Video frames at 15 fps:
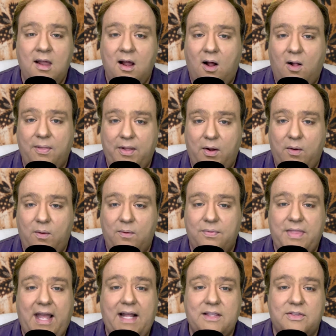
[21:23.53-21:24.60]
Although
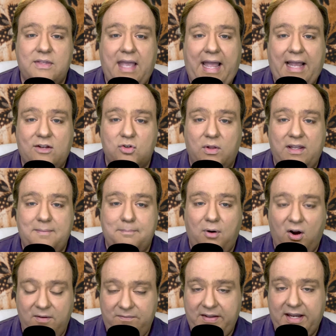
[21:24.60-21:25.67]
that's actually
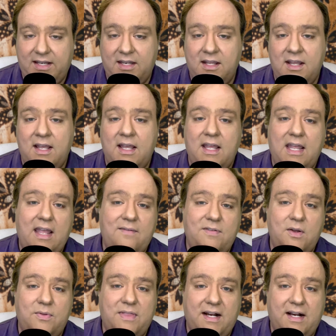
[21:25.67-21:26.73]
perfect if
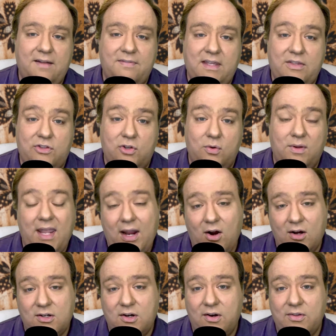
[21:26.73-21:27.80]
you think of these two
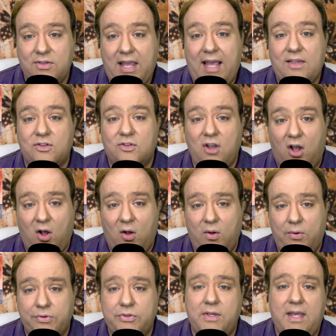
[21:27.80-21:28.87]
characters as
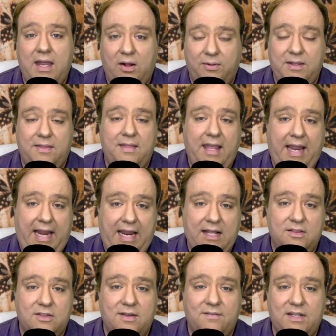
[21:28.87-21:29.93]
dolls held in the
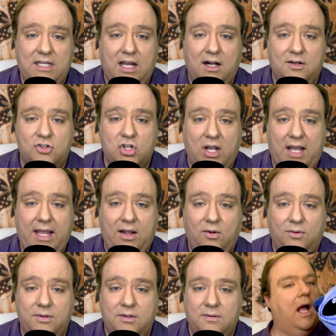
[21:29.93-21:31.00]
hands of a young
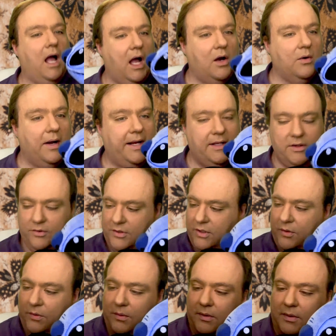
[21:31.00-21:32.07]
child. All right, you
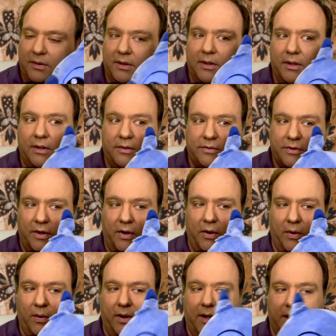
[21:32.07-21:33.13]
two.
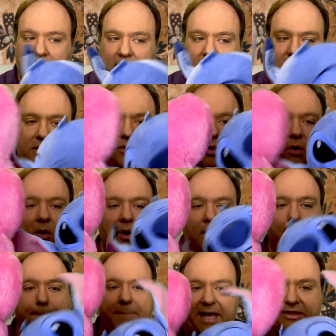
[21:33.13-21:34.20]
So
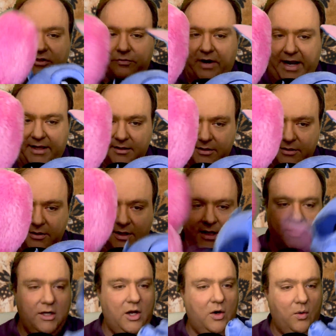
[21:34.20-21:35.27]
your best friends.
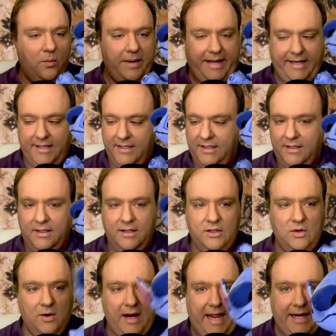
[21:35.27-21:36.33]
No, wait.
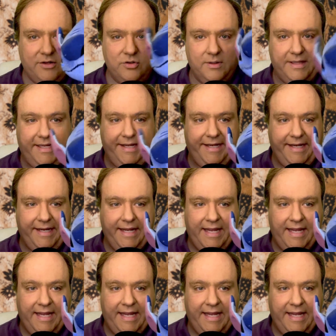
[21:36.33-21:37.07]
You're actually